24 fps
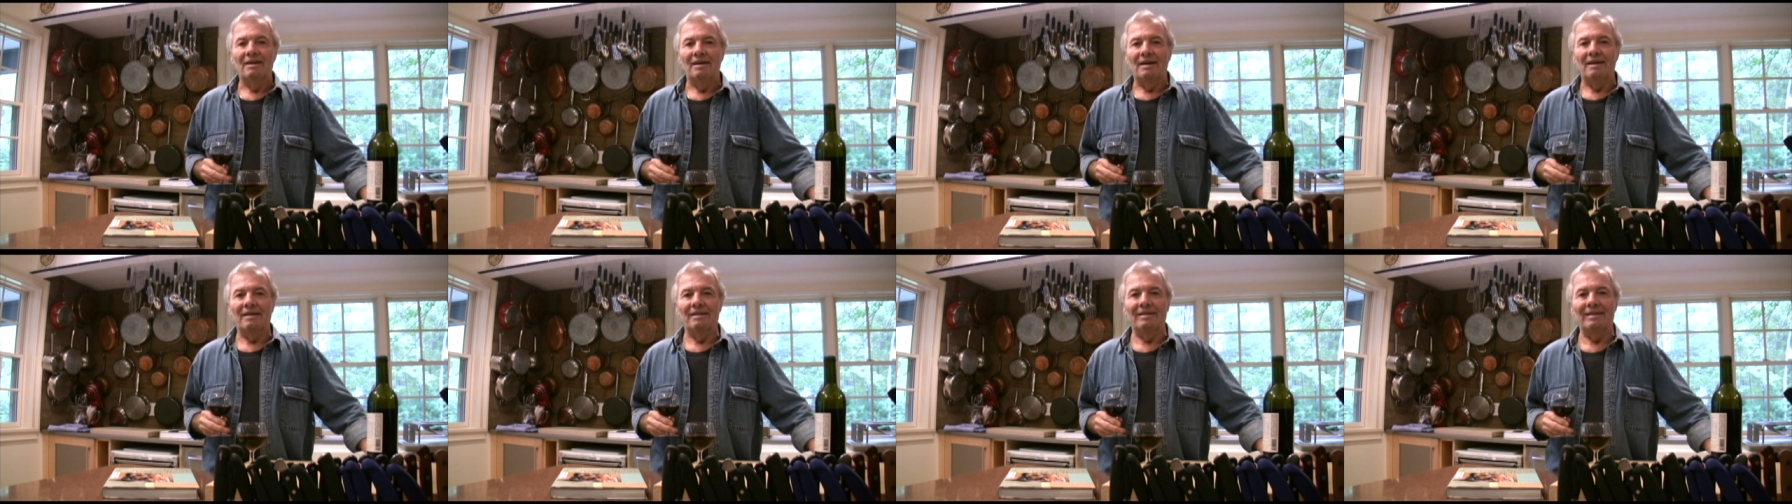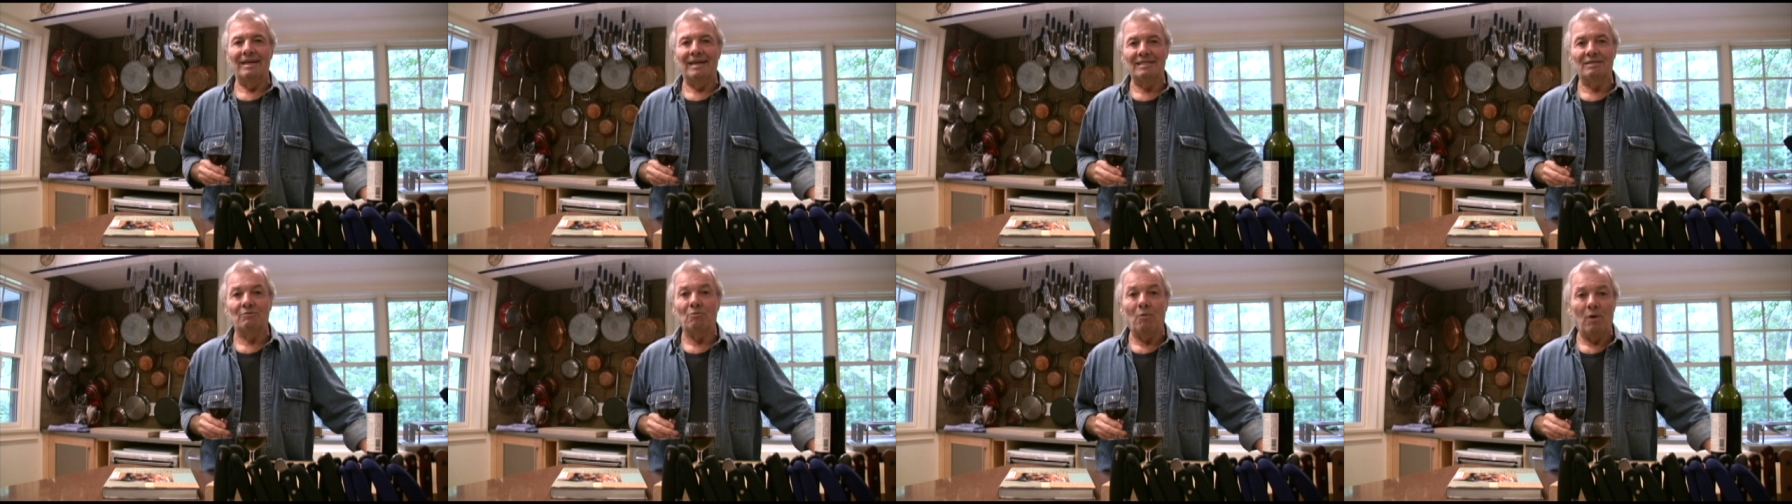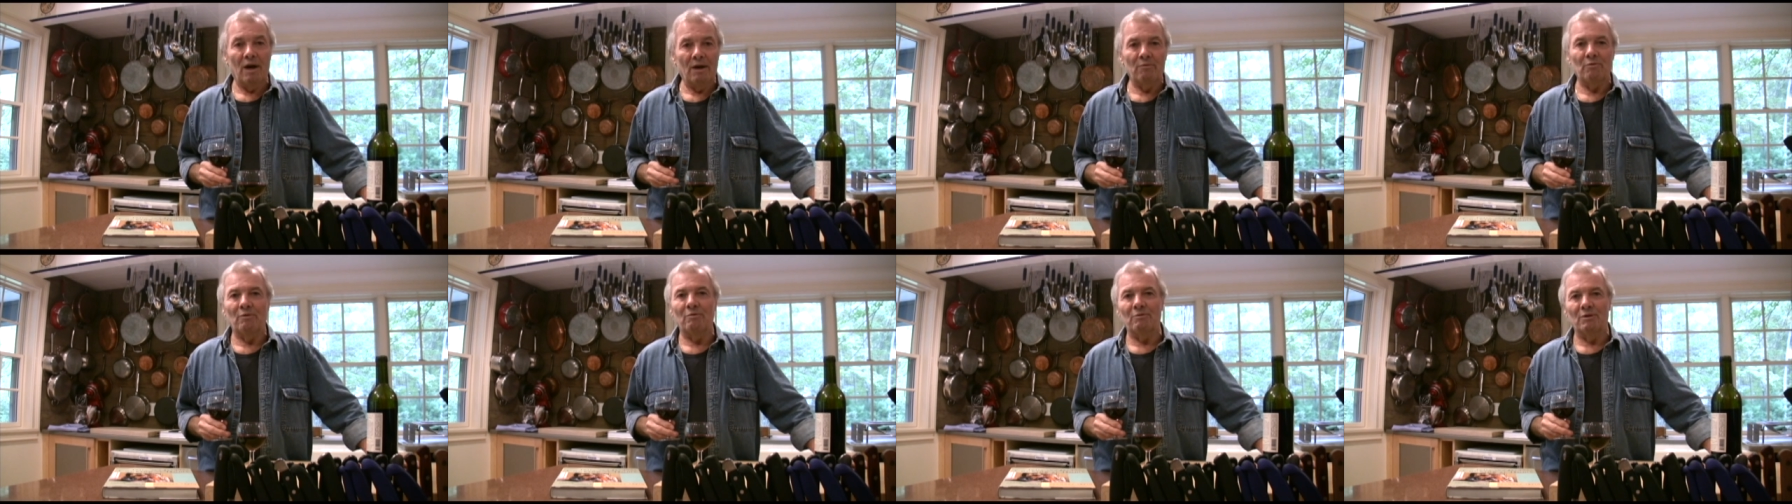And that's
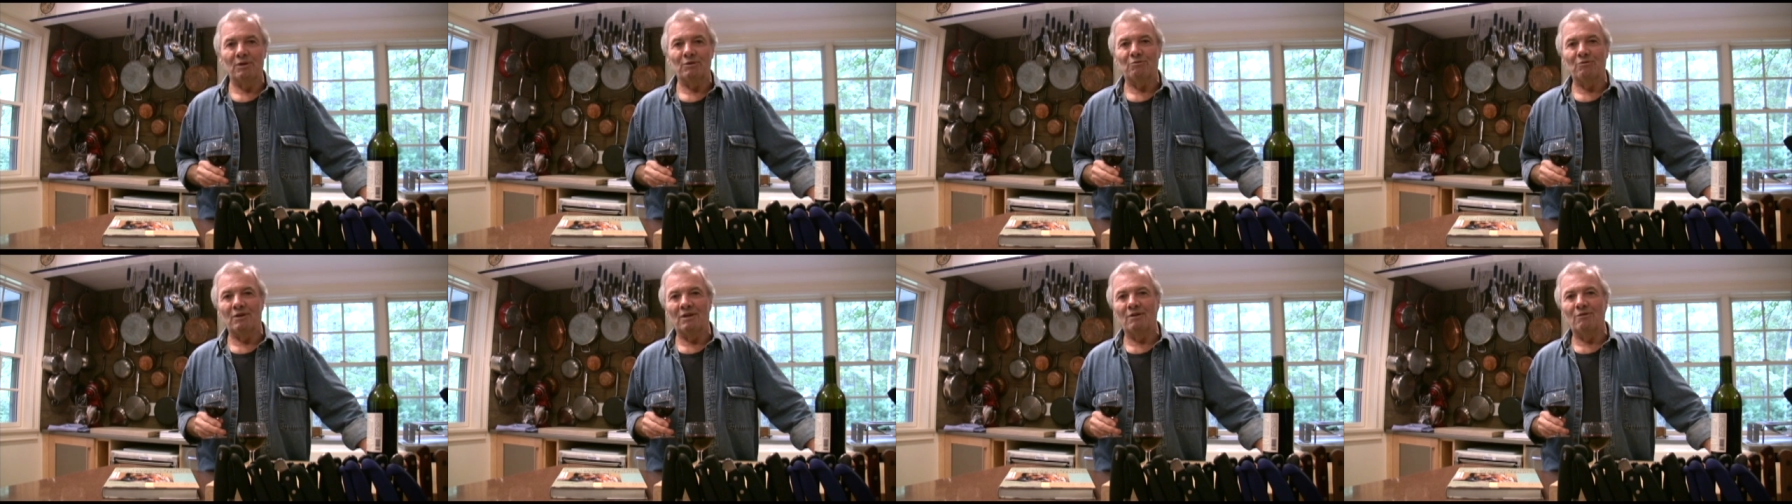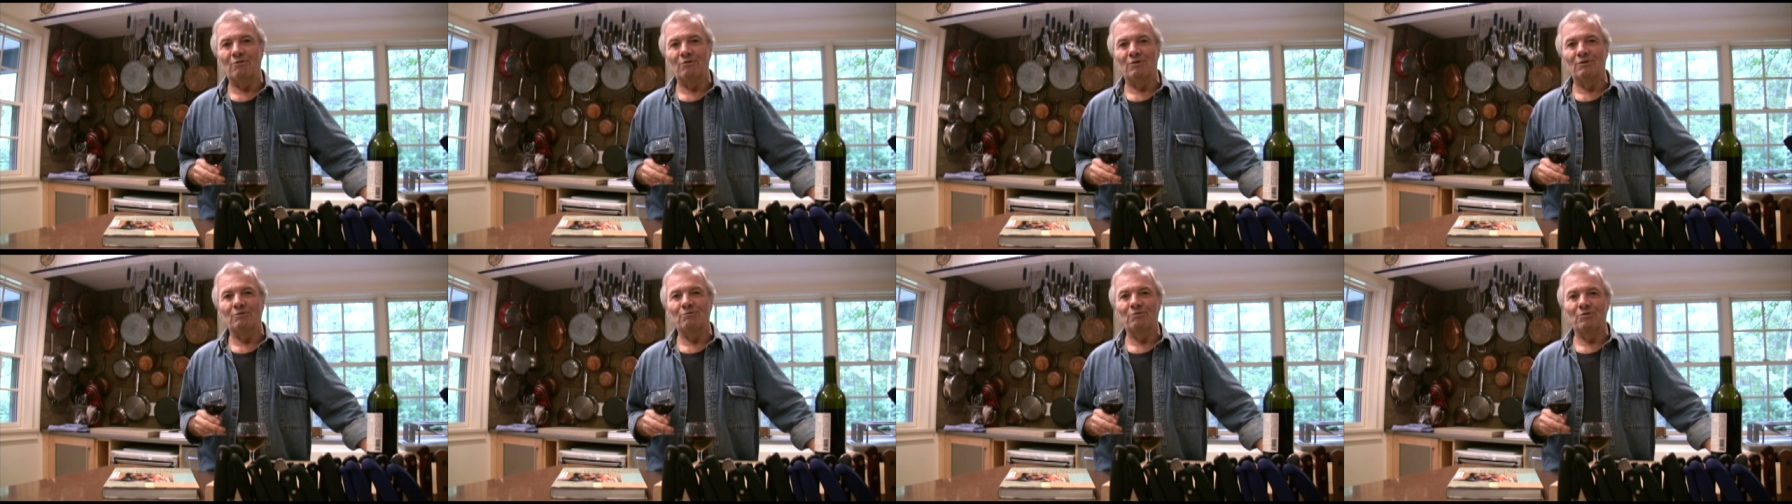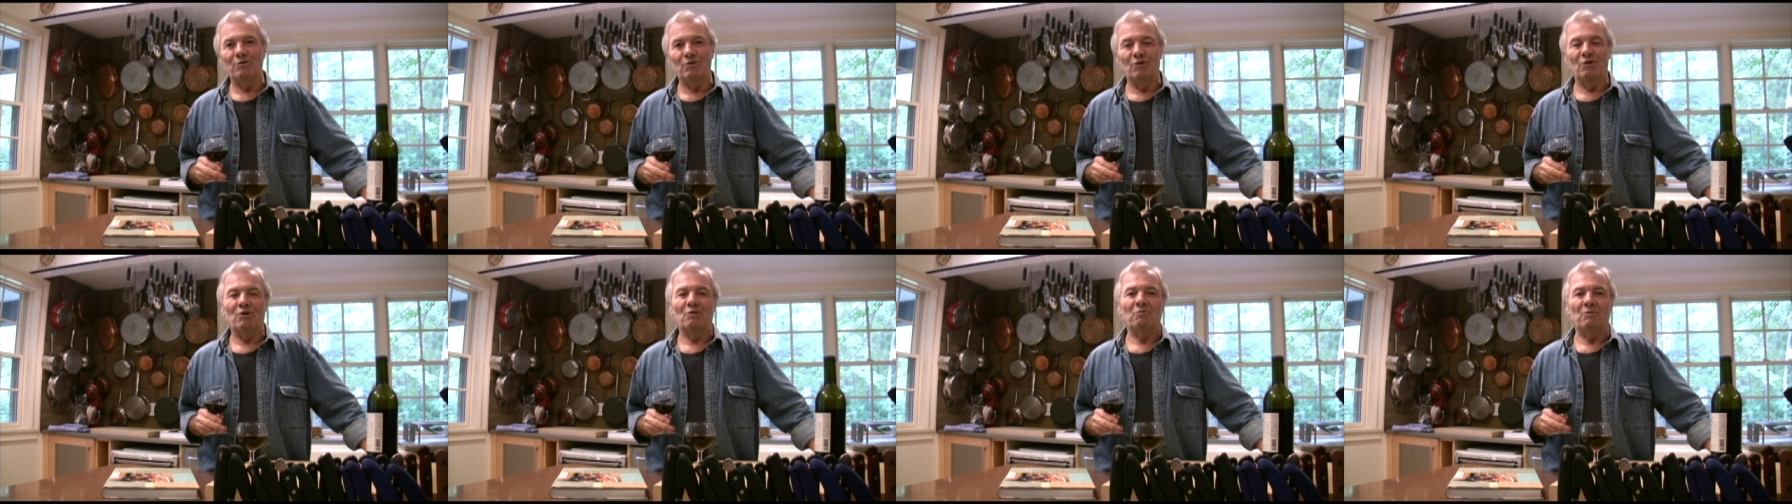why we were together in New
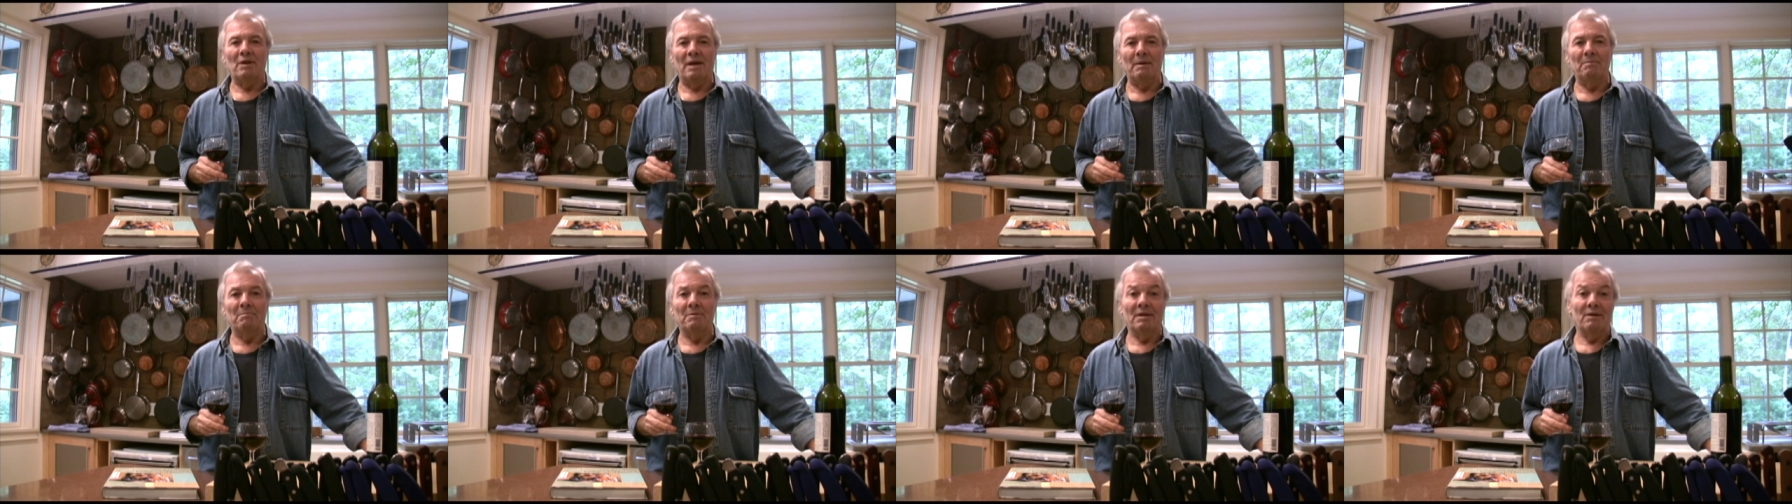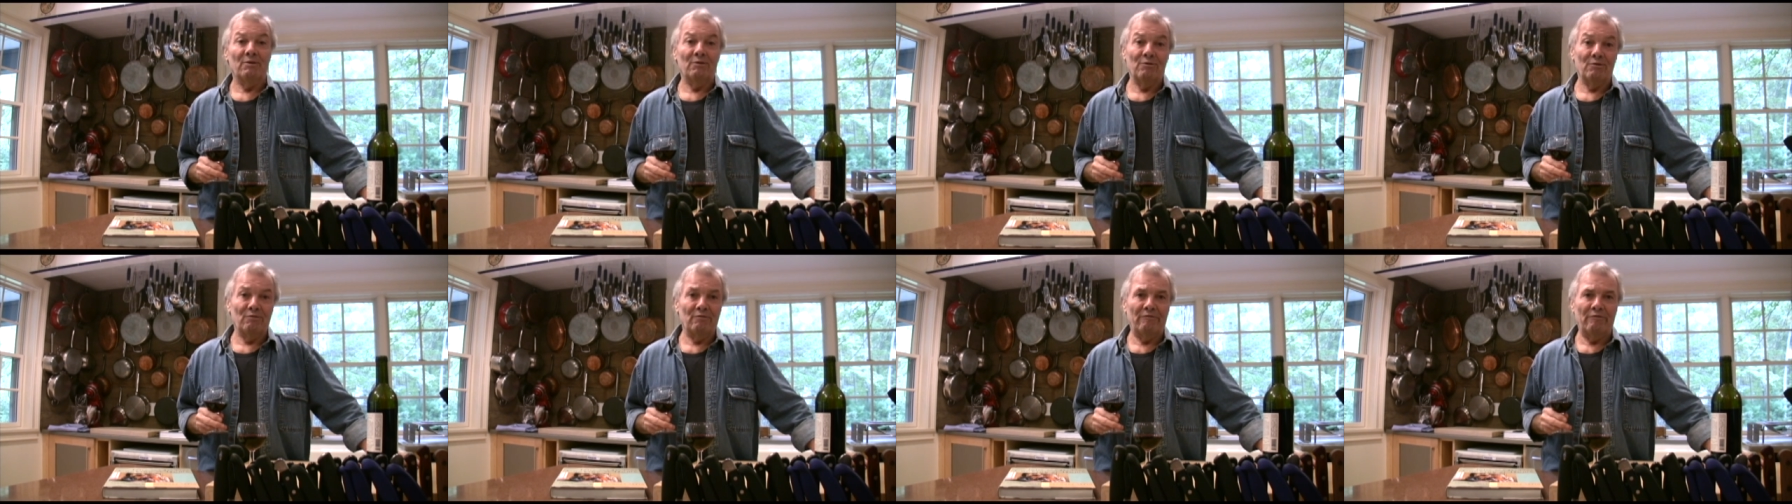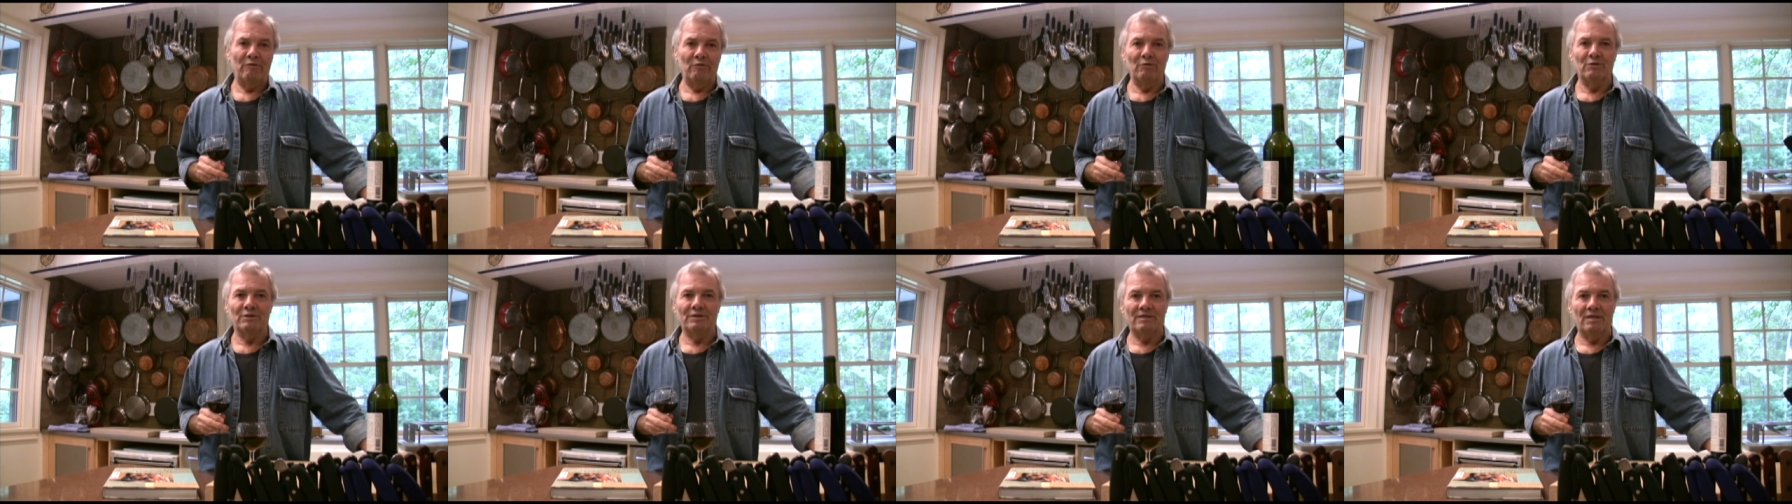York when I met her the
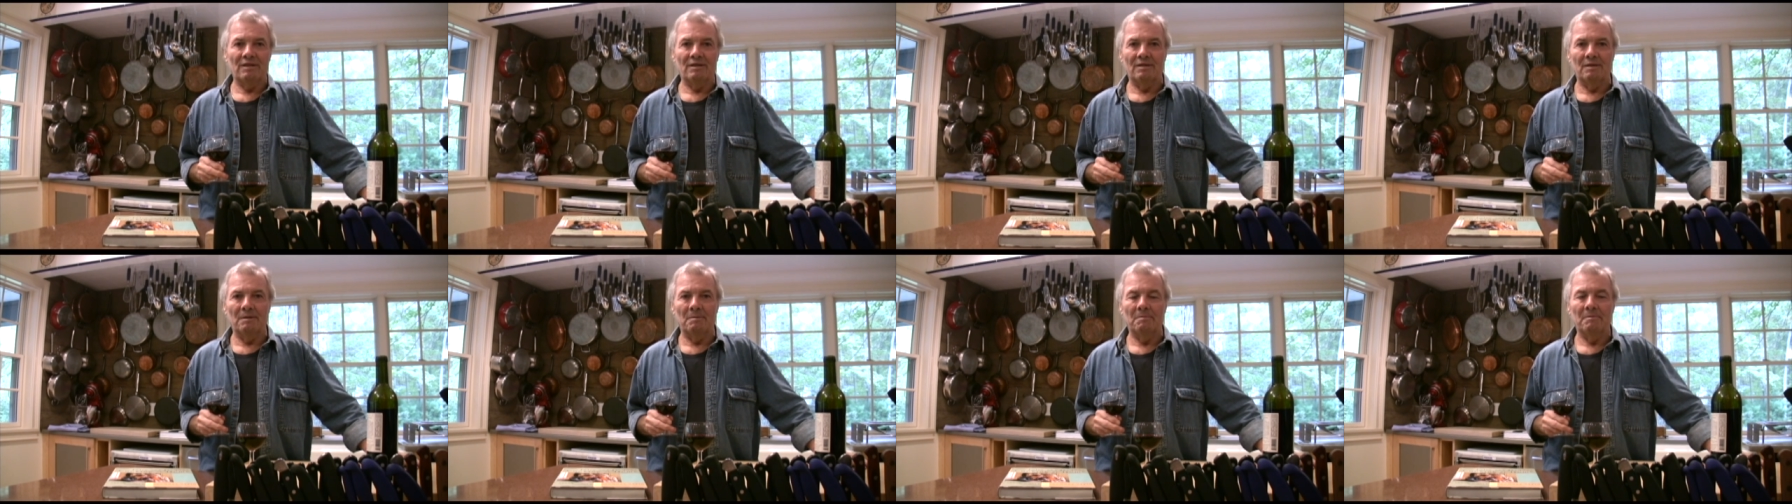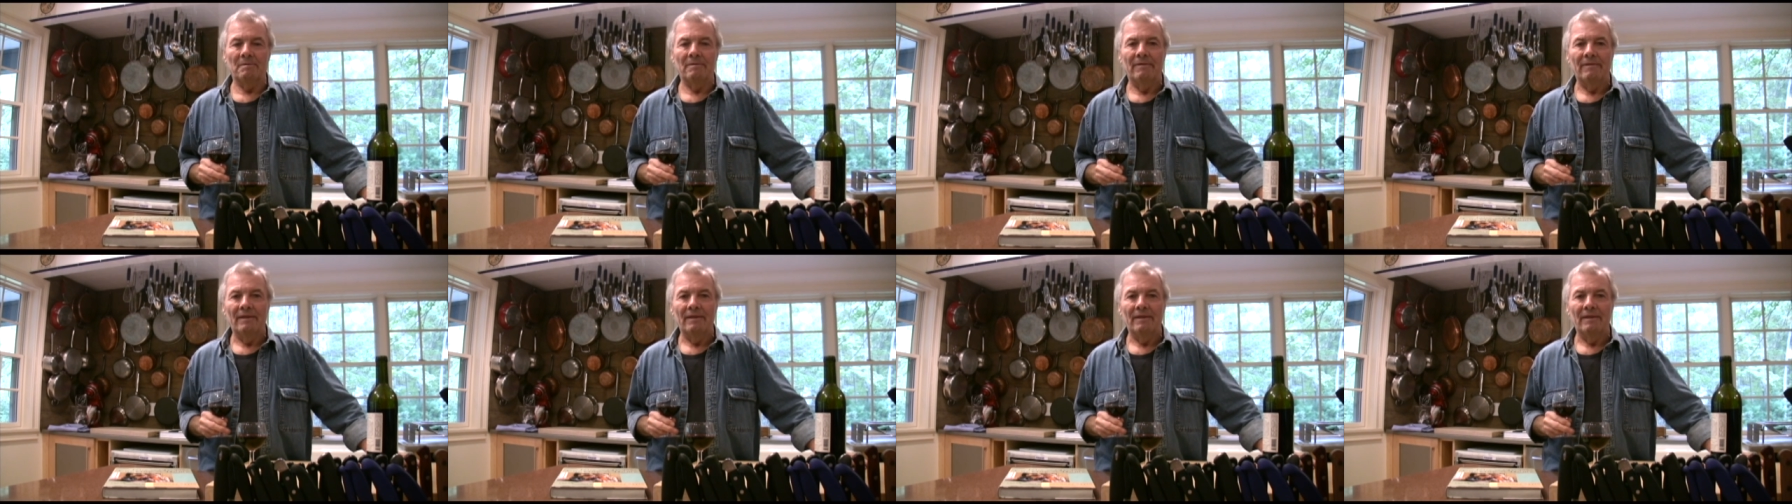first time.